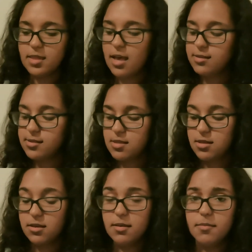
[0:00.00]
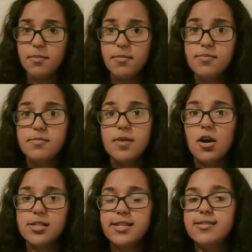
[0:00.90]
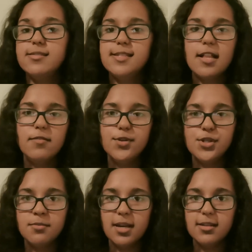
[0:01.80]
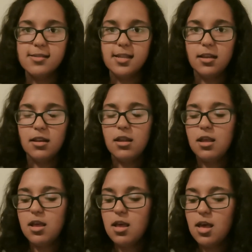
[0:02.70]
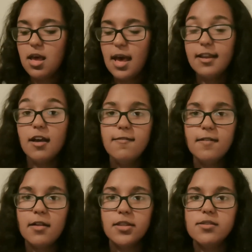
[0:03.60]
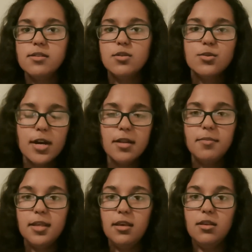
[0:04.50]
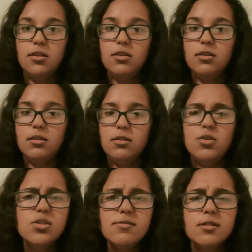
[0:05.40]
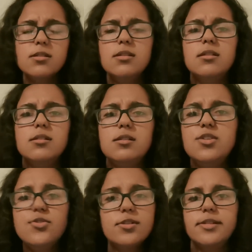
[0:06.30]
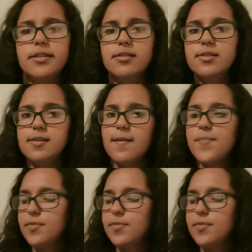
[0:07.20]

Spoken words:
That's the RTS's television magazine, and I found this incredibly useful and interesting this year.